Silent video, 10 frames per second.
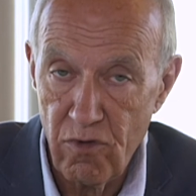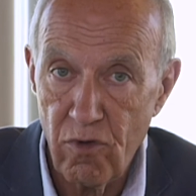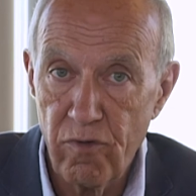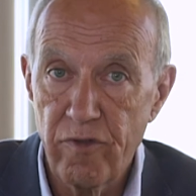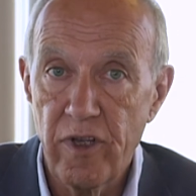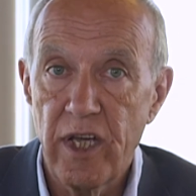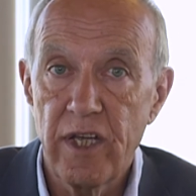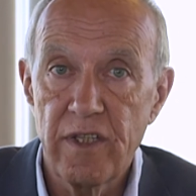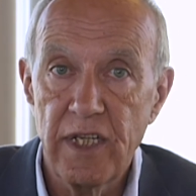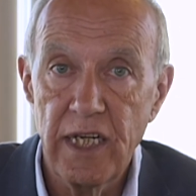of uh,
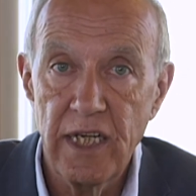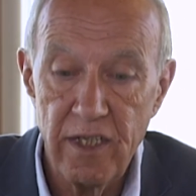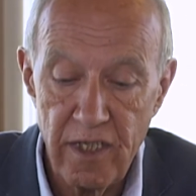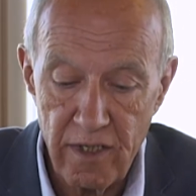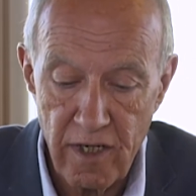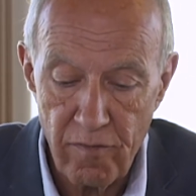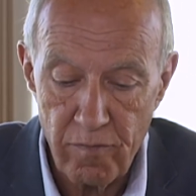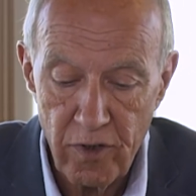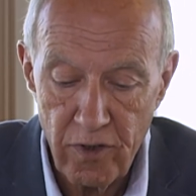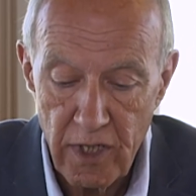the Indian
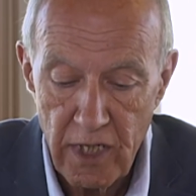government.